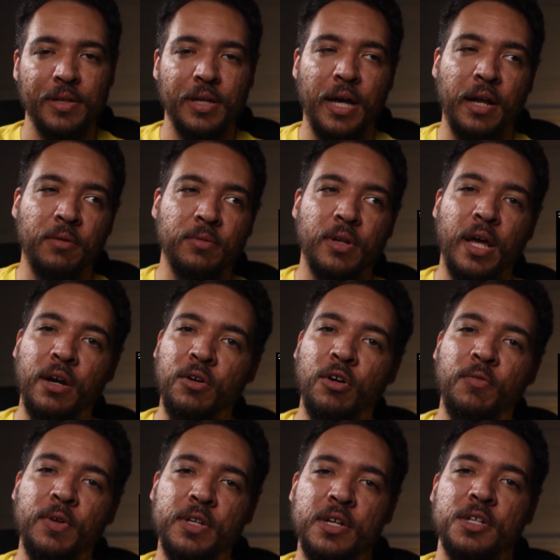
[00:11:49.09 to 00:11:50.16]
don't know
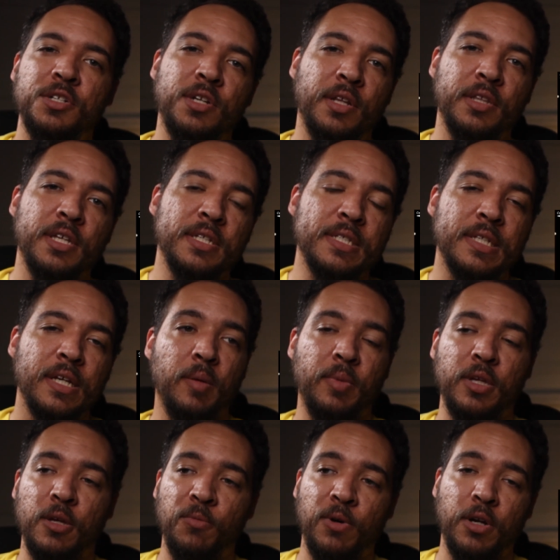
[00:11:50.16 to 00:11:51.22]
if we touched on this, maybe
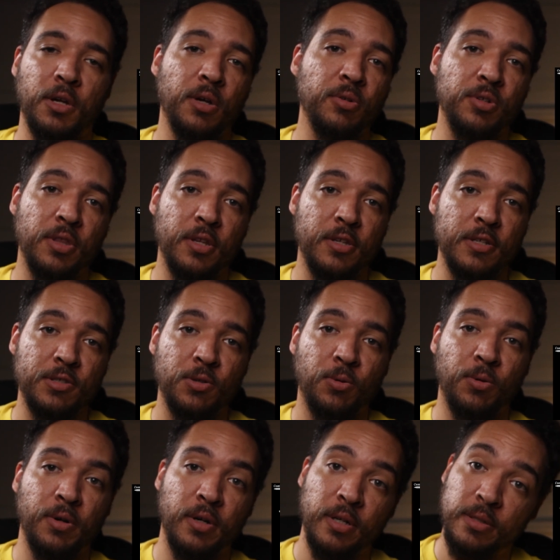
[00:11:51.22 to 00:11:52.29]
you want to go to the
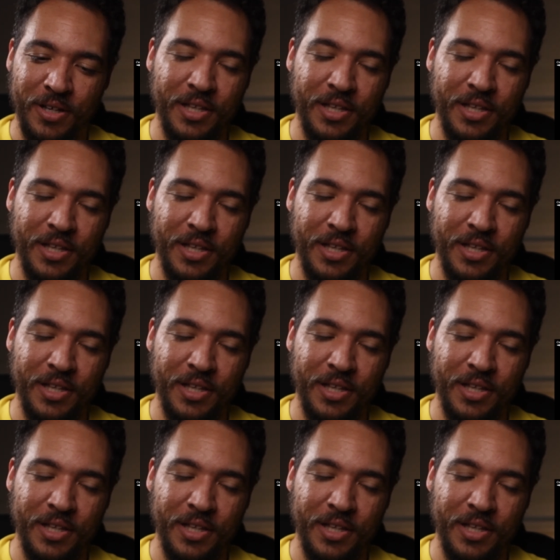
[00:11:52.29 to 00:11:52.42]
Discord.